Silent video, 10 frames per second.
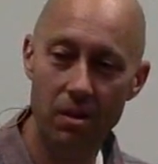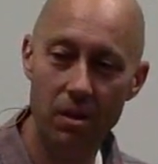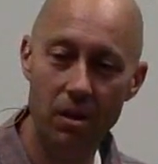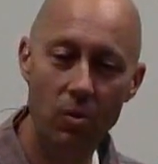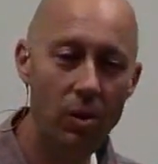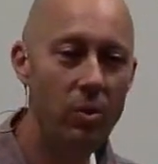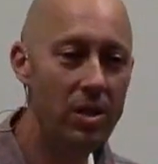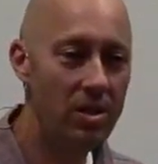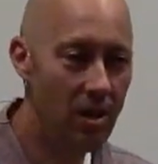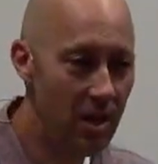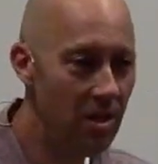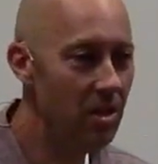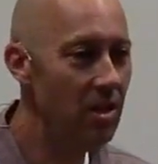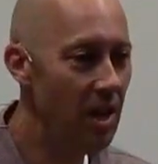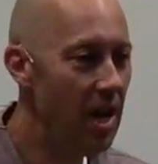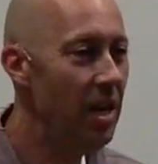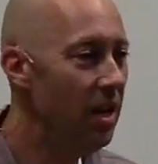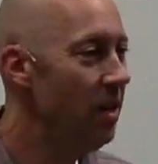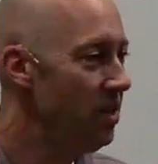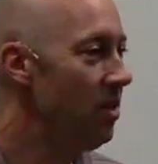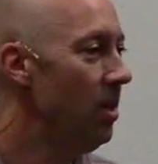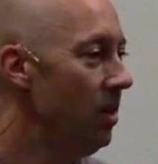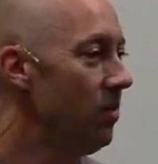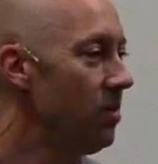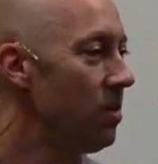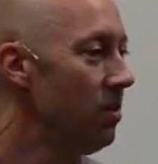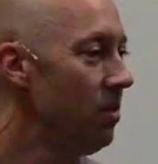When we cease to hate ourselves,